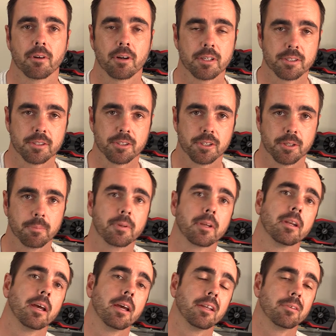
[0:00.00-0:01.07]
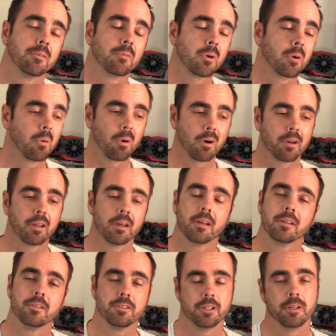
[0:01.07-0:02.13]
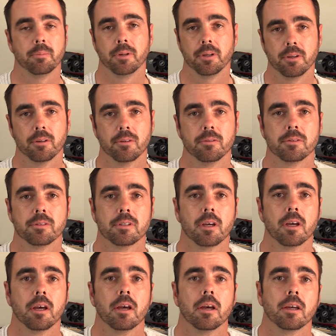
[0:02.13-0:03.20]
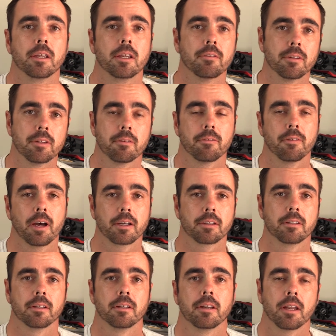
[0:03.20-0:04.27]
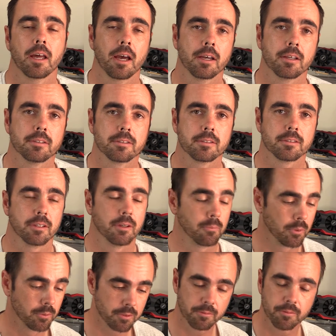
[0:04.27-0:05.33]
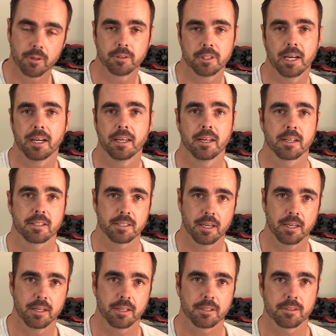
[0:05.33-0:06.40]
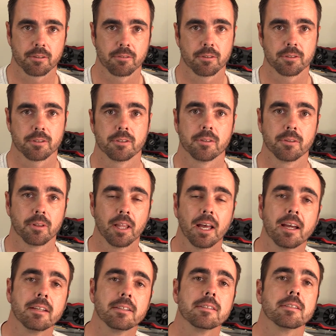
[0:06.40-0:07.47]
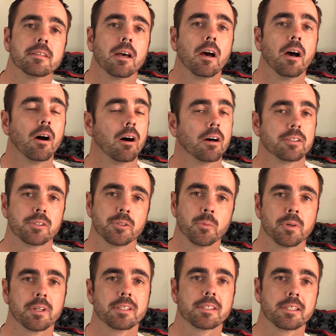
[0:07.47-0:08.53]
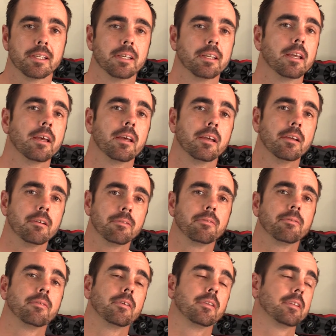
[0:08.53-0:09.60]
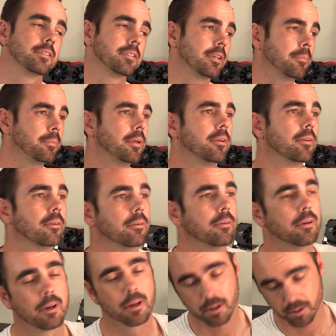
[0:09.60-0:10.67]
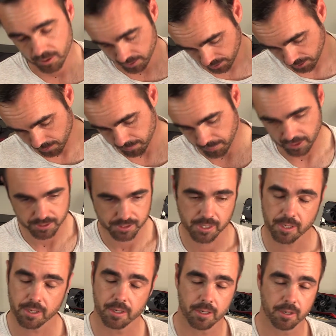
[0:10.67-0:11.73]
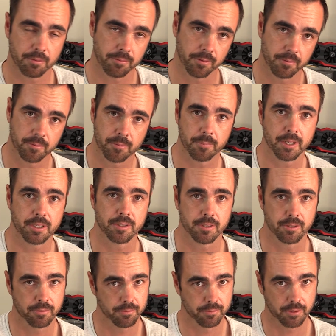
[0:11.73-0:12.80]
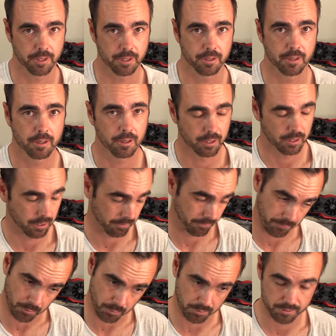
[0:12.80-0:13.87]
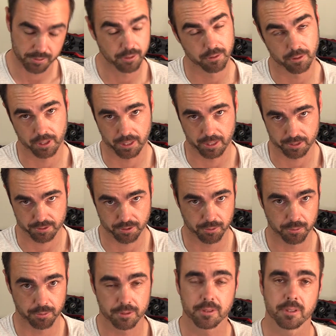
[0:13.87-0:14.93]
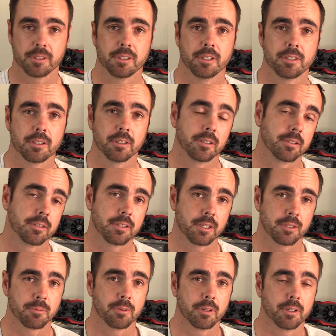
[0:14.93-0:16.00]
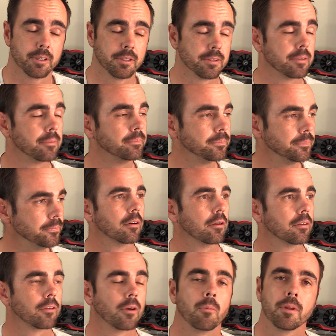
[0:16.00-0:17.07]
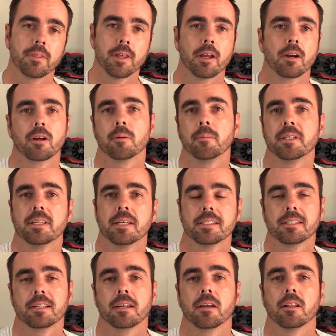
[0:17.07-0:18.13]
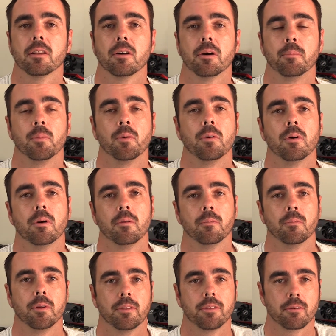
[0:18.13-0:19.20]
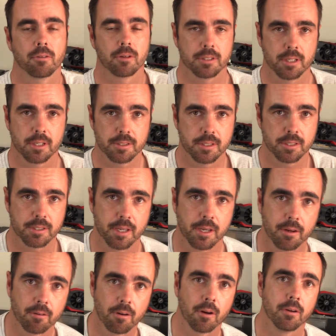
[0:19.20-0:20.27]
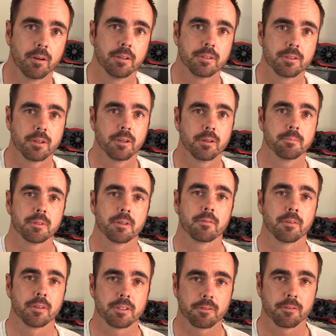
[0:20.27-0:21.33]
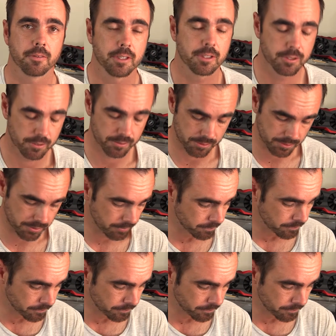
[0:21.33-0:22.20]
Ryzen chip can handle quad GPUs. Given the fact that it will default to 8x across the 2 lanes, I still want to see if the CPU can punch out enough information to feed 4 290X cores, essentially, because that's what it is. So with that, I'm going to be testing a lot more with the Crosshair 6 Hero in terms of its features,